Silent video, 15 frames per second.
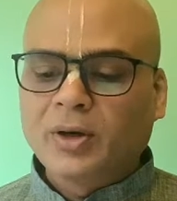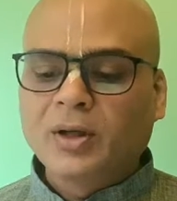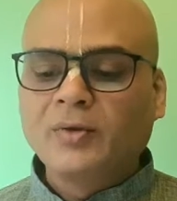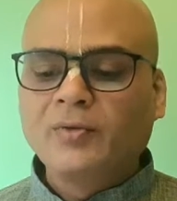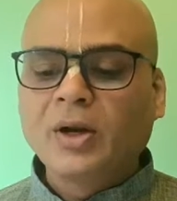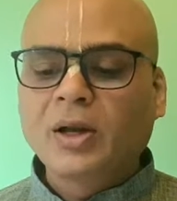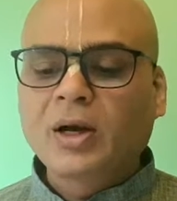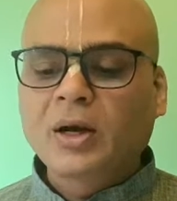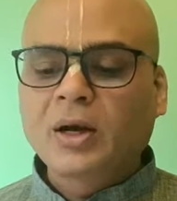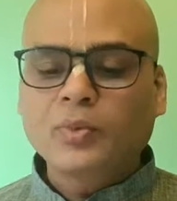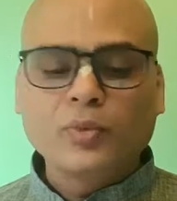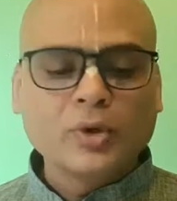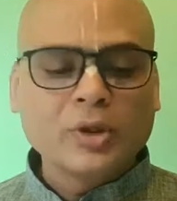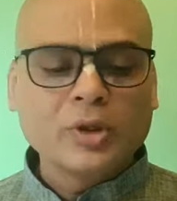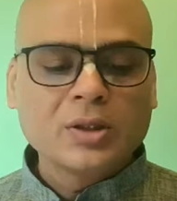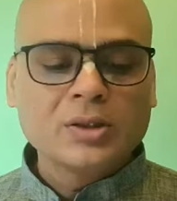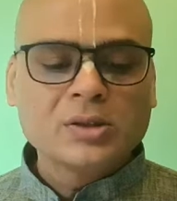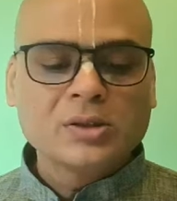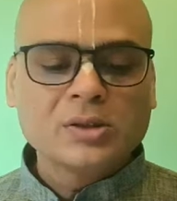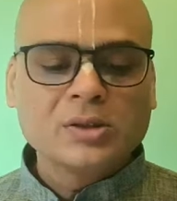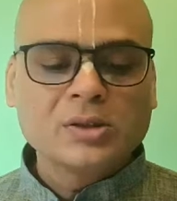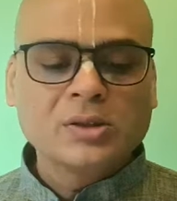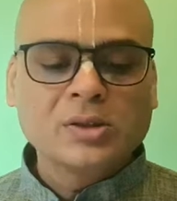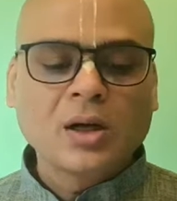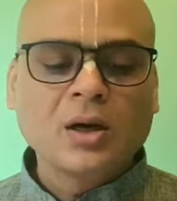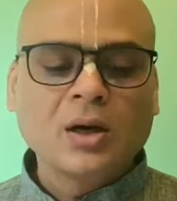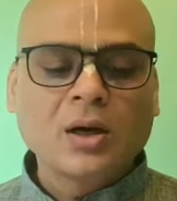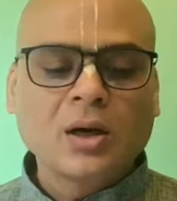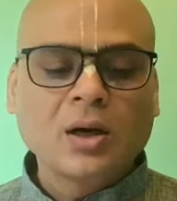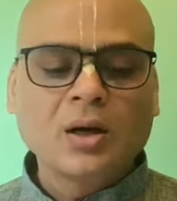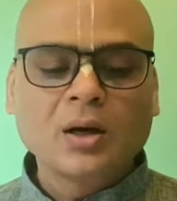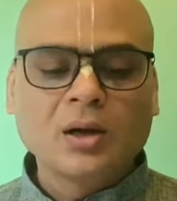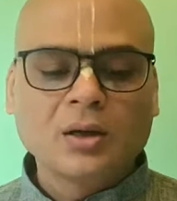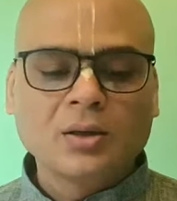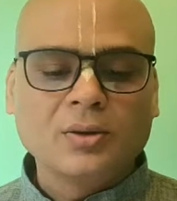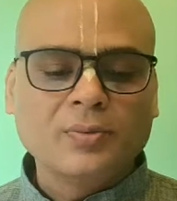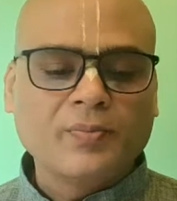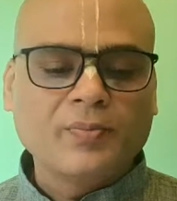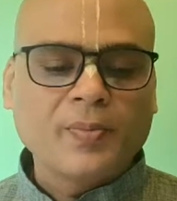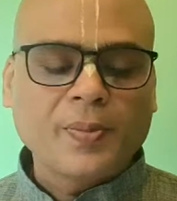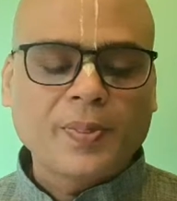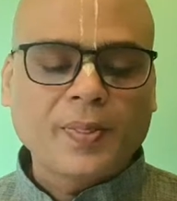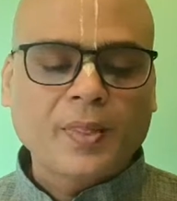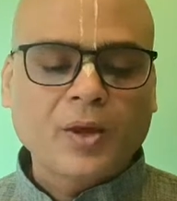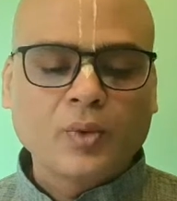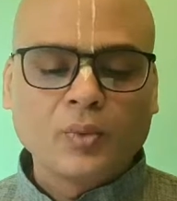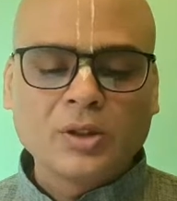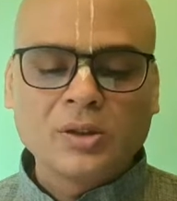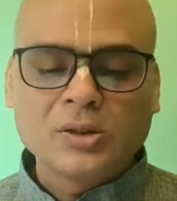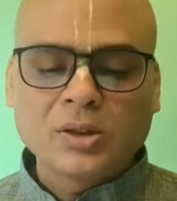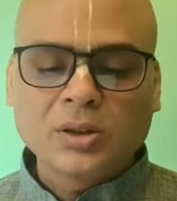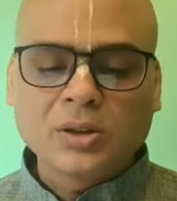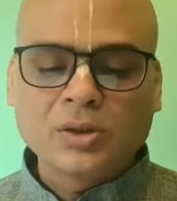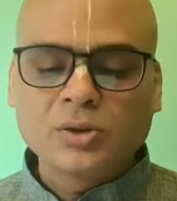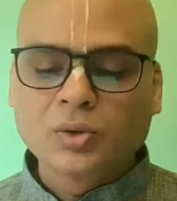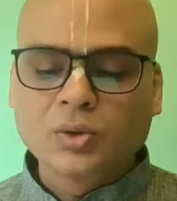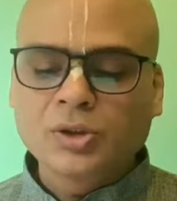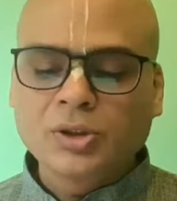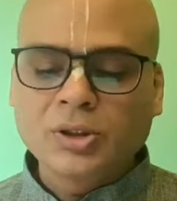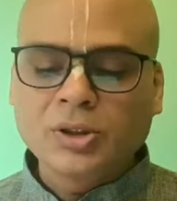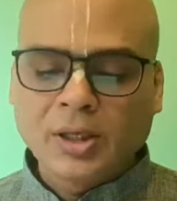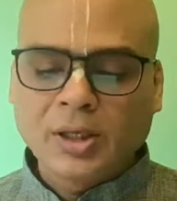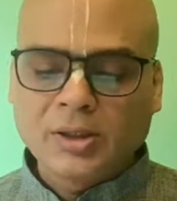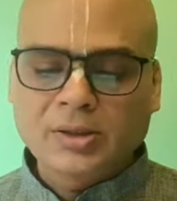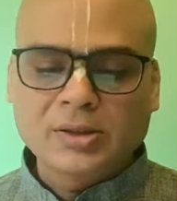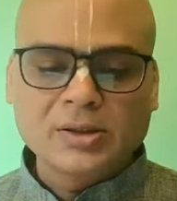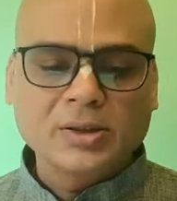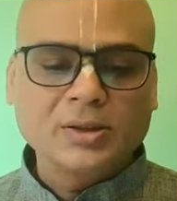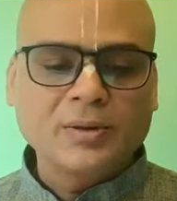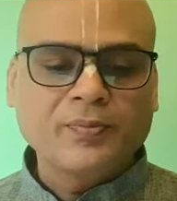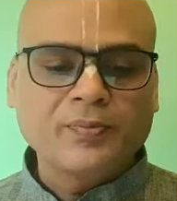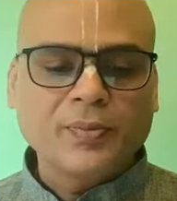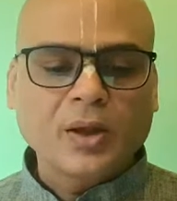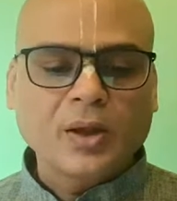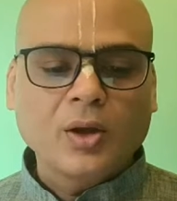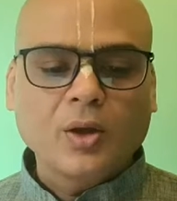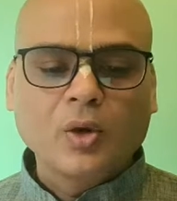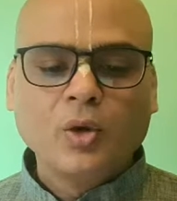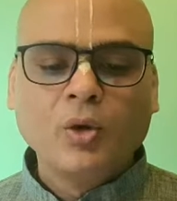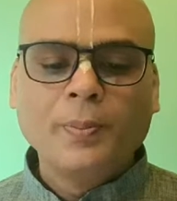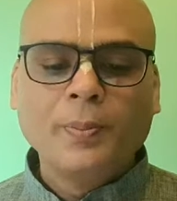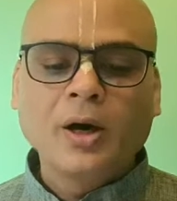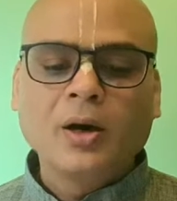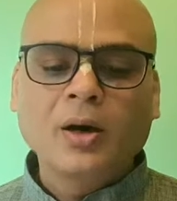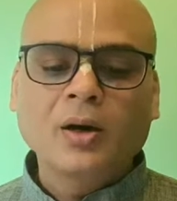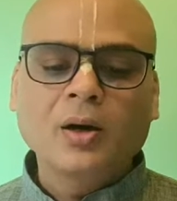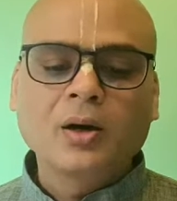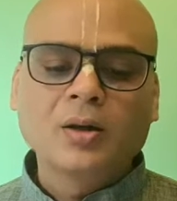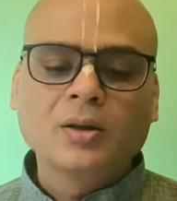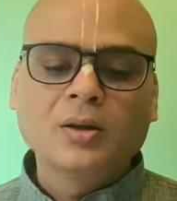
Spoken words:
He will come with his Sa-anga, with his associates, Upa-anga,